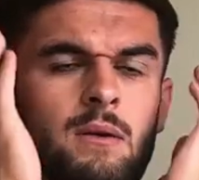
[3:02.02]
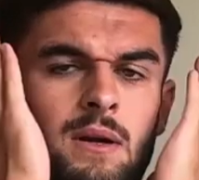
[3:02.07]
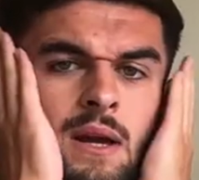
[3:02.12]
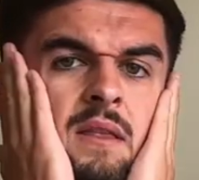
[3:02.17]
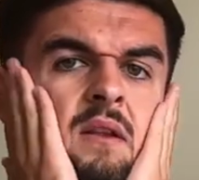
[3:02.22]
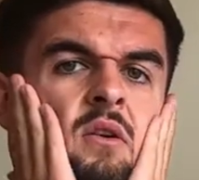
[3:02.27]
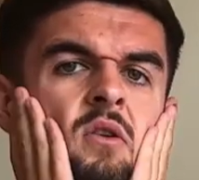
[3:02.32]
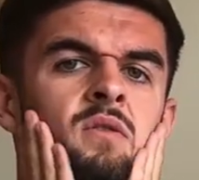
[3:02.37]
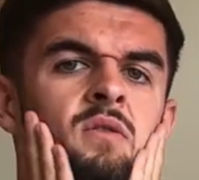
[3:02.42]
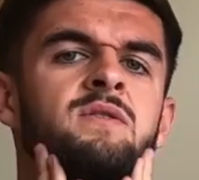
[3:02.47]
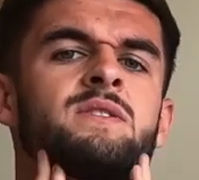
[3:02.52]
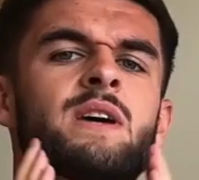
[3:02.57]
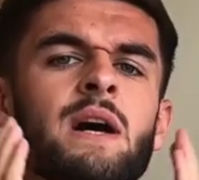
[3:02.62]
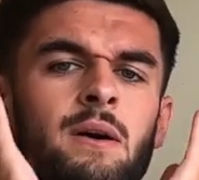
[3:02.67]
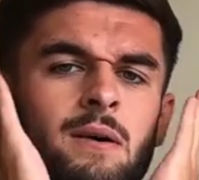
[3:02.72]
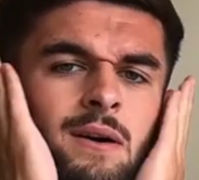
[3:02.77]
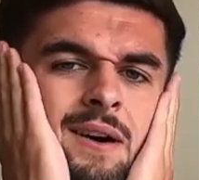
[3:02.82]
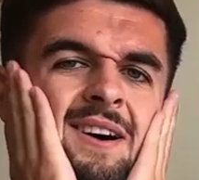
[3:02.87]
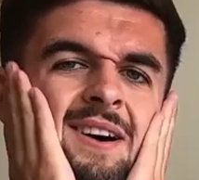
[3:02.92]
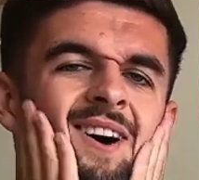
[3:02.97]
get the guns
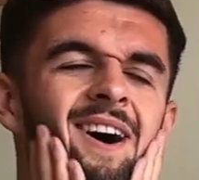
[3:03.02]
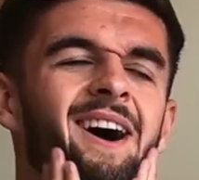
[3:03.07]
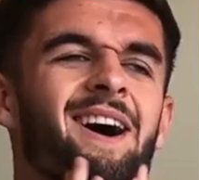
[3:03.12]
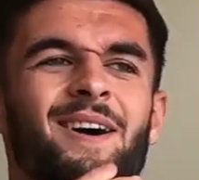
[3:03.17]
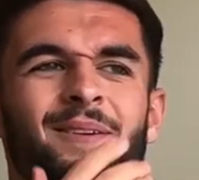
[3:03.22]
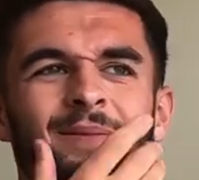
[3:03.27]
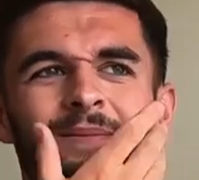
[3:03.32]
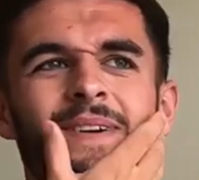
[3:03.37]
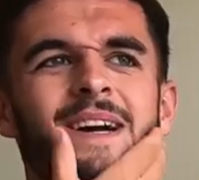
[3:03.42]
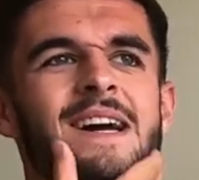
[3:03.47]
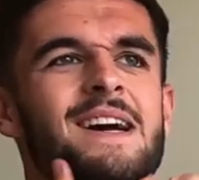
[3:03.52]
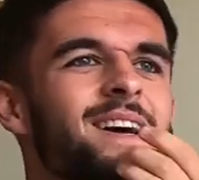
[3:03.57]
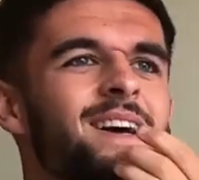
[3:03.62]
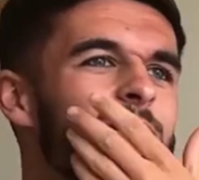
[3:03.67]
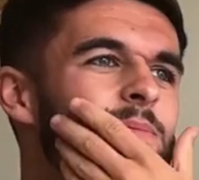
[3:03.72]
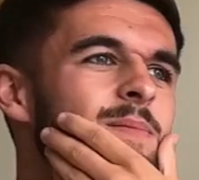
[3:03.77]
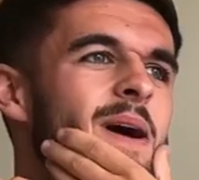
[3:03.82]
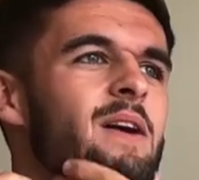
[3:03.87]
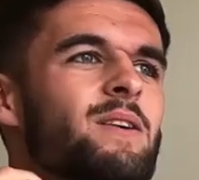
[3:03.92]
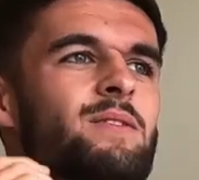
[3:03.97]
out.
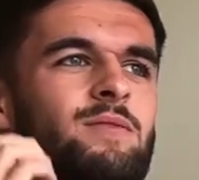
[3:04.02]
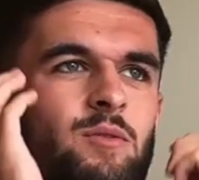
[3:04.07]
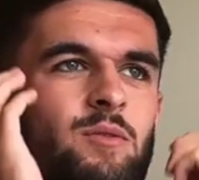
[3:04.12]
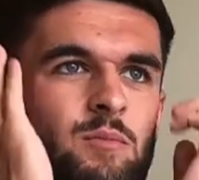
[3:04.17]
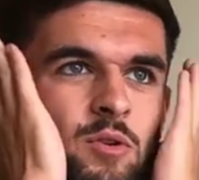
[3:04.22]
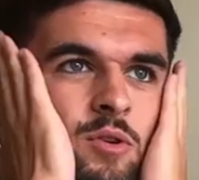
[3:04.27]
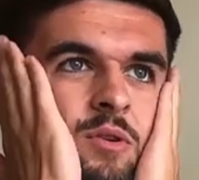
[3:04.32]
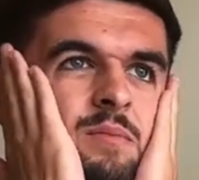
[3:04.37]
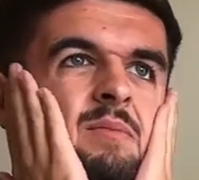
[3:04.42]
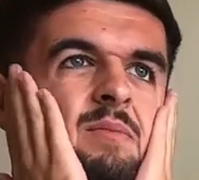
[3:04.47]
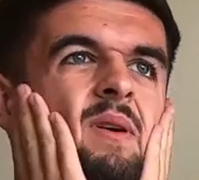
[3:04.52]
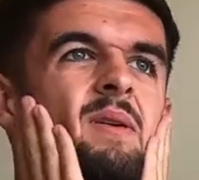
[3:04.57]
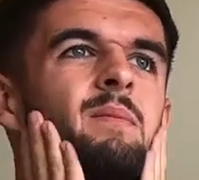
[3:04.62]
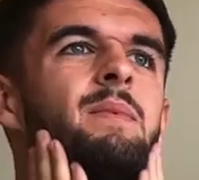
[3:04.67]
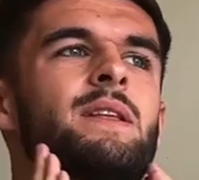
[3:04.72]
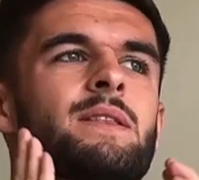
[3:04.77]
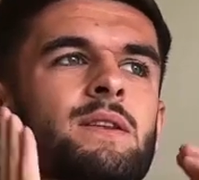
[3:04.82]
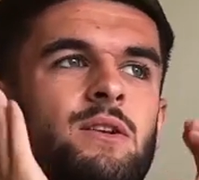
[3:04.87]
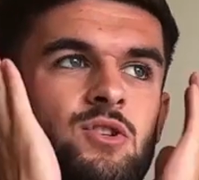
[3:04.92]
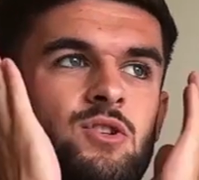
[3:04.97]
Back at football
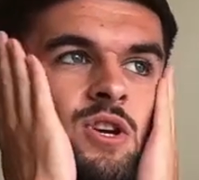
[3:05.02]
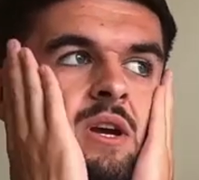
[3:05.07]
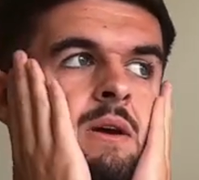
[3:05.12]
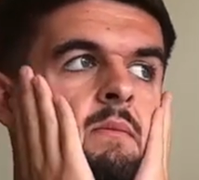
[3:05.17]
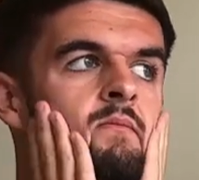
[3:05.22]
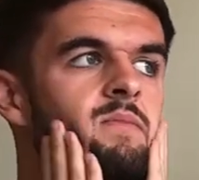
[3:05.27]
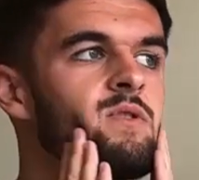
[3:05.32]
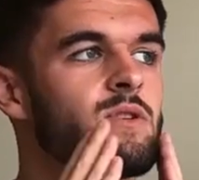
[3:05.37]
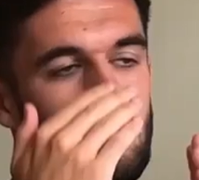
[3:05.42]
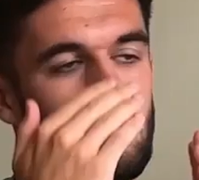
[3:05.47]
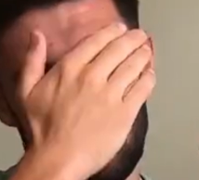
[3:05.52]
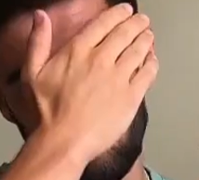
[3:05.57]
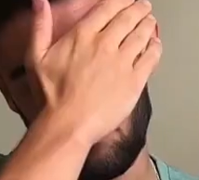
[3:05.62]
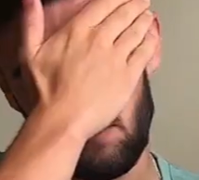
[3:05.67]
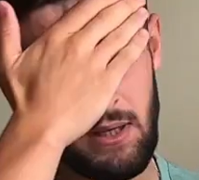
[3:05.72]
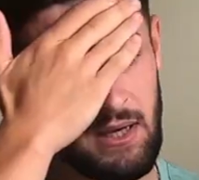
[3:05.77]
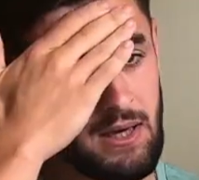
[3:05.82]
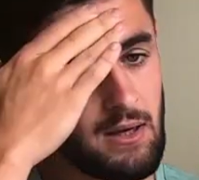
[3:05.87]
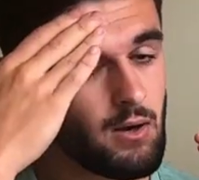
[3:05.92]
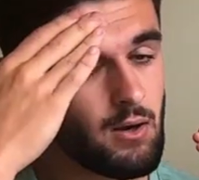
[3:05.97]
in the gym, so
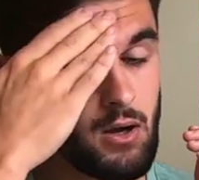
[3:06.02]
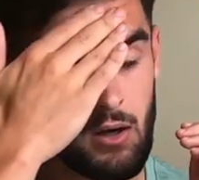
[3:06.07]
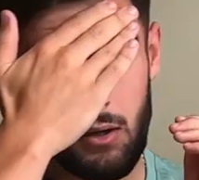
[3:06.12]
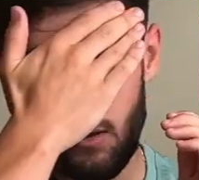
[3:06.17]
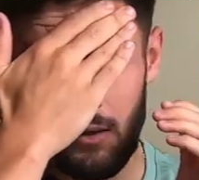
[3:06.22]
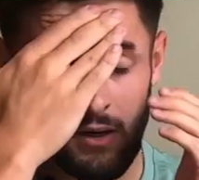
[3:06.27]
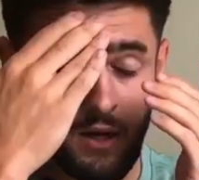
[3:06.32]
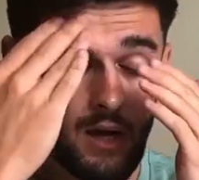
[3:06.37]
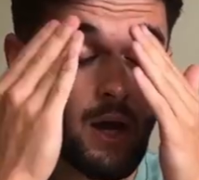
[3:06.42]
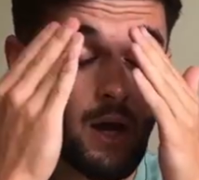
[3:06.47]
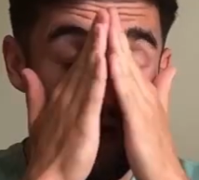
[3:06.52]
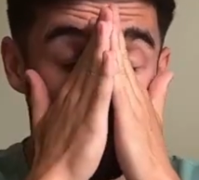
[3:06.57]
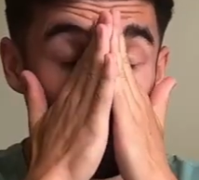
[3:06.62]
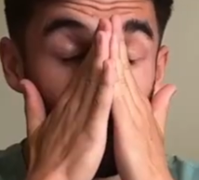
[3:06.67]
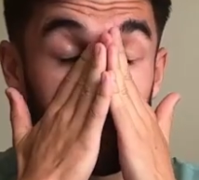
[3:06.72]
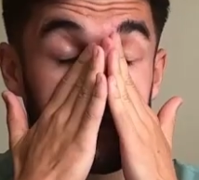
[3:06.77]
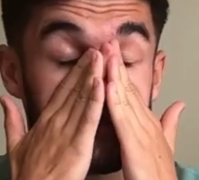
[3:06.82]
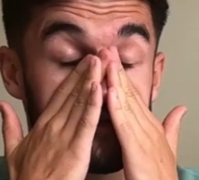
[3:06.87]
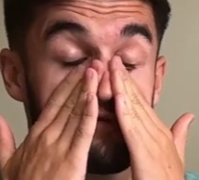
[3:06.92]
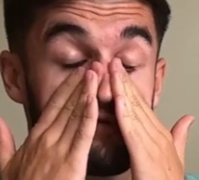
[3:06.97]
yeah, I've got
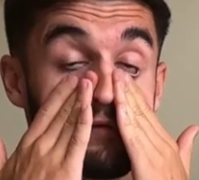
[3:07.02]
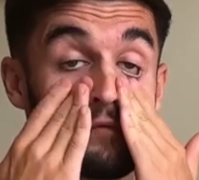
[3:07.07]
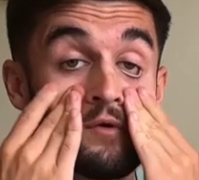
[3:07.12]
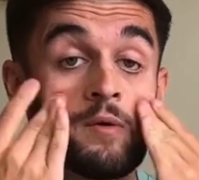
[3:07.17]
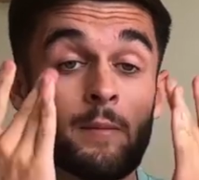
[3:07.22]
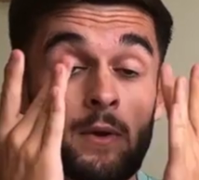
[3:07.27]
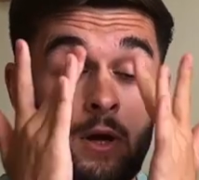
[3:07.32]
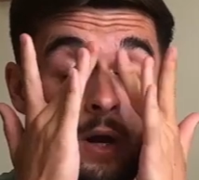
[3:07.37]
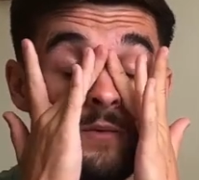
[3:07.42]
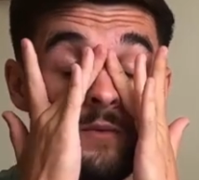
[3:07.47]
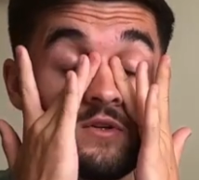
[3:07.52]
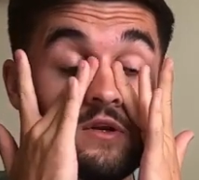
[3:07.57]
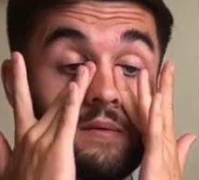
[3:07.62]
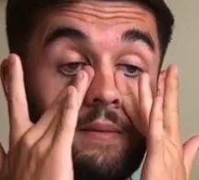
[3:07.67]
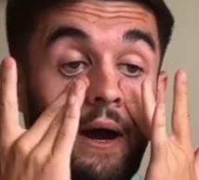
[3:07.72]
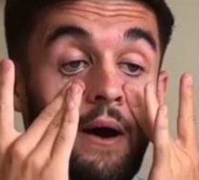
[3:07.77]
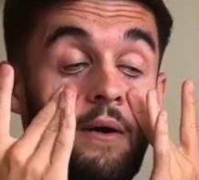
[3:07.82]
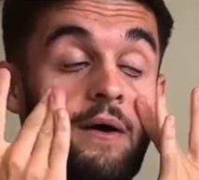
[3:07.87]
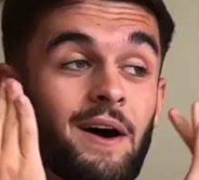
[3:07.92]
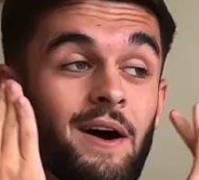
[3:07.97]
to show them what my arms are
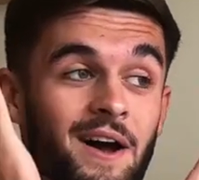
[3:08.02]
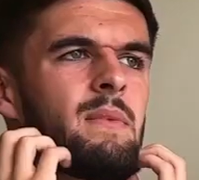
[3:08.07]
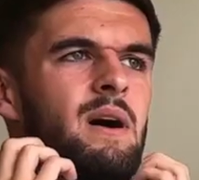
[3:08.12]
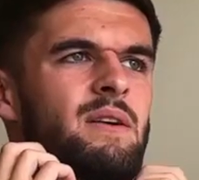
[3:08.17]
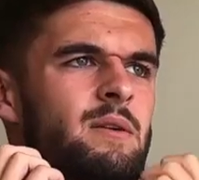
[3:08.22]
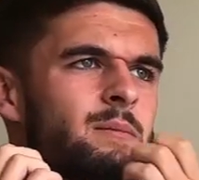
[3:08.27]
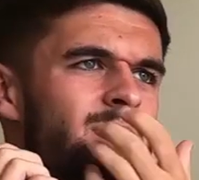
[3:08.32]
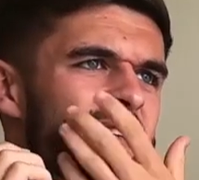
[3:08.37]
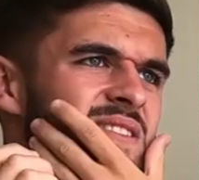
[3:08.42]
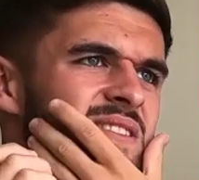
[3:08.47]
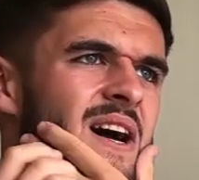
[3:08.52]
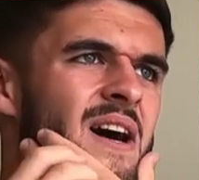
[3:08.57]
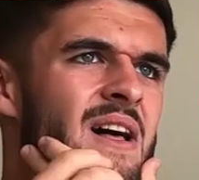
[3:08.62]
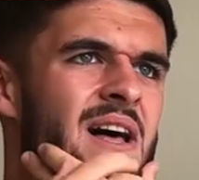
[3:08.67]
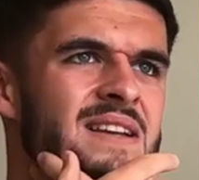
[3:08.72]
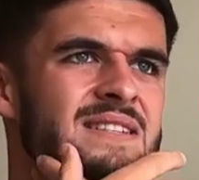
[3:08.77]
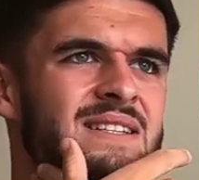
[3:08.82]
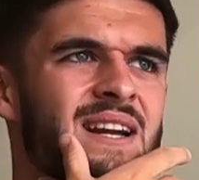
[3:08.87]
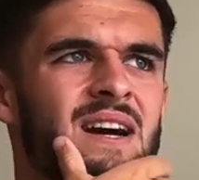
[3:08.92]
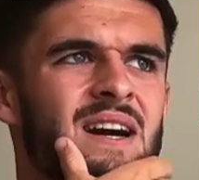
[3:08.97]
about. I think my style
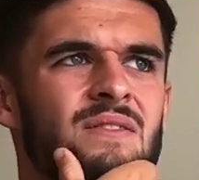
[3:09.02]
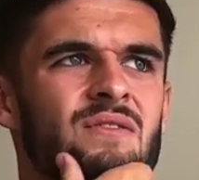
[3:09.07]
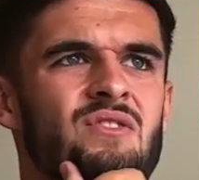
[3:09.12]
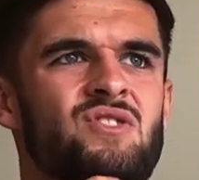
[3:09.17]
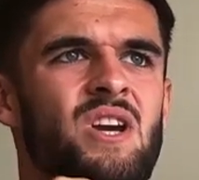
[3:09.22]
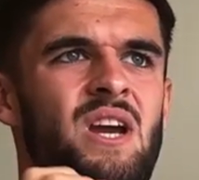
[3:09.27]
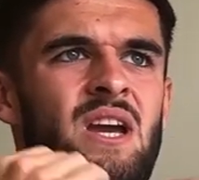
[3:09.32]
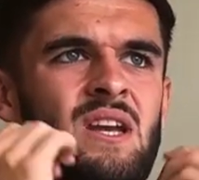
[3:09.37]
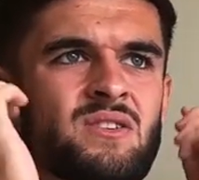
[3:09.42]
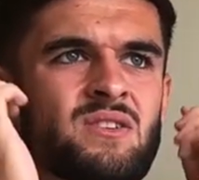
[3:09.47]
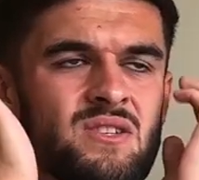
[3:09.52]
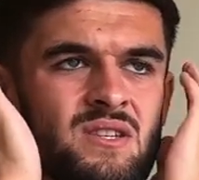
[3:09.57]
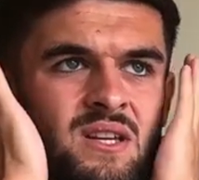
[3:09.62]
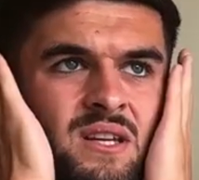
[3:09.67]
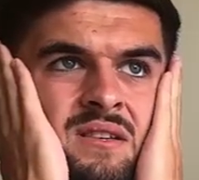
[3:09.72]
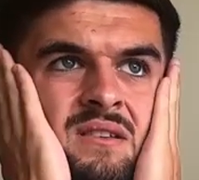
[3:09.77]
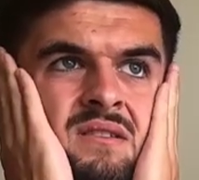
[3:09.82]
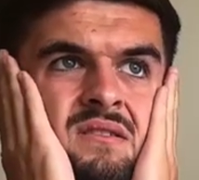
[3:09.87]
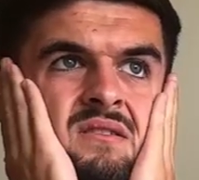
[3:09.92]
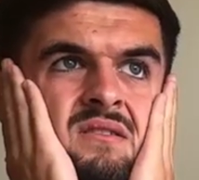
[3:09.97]
has kind of changed
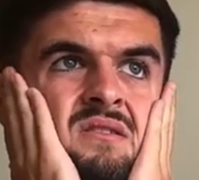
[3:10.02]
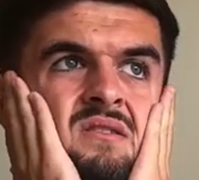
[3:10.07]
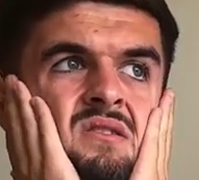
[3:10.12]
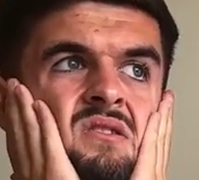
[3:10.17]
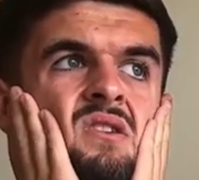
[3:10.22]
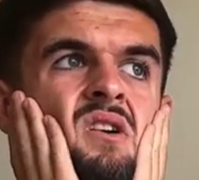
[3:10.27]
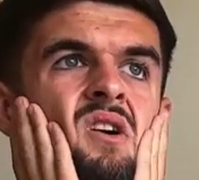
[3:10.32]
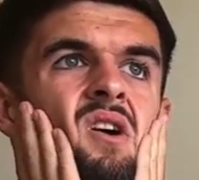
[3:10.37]
since